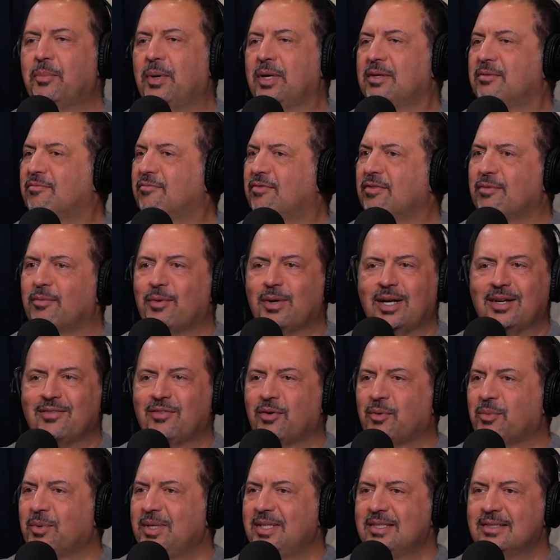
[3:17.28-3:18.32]
But for
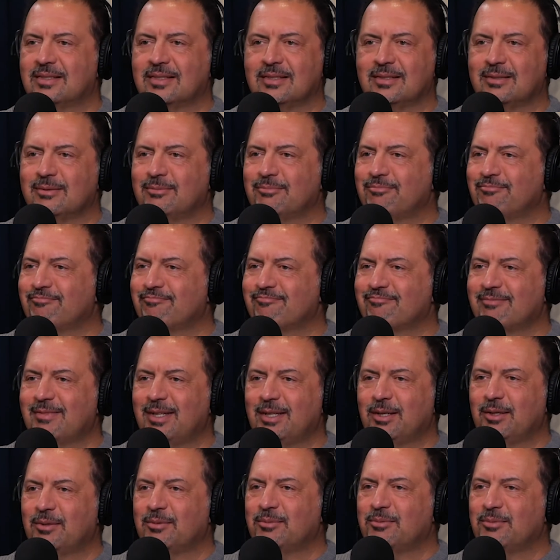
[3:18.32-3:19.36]
whatever reason,
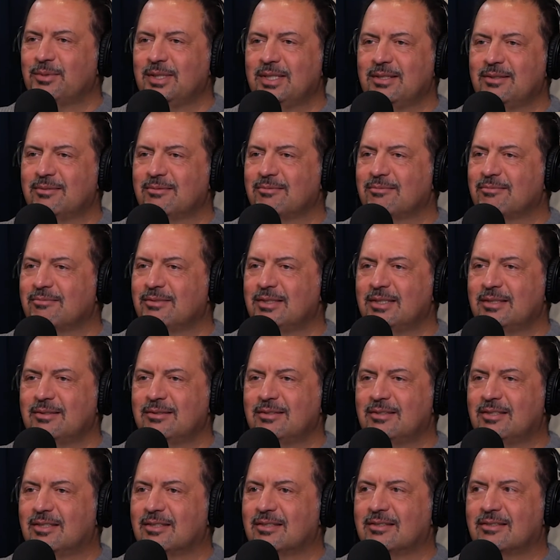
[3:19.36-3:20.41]
we
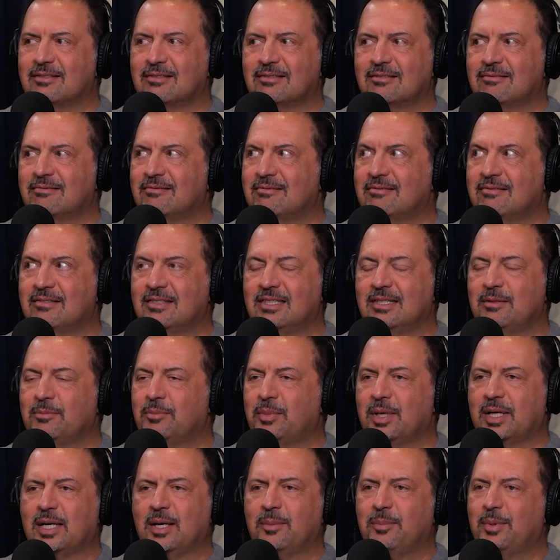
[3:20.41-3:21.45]
just didn't
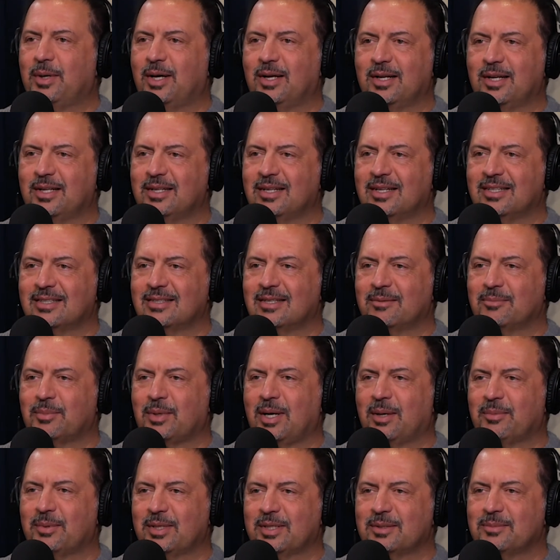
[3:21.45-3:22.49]
pick up on it
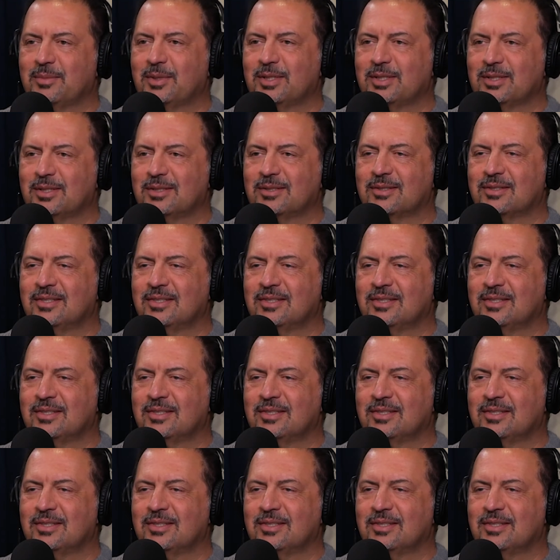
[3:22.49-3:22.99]
probably as much as.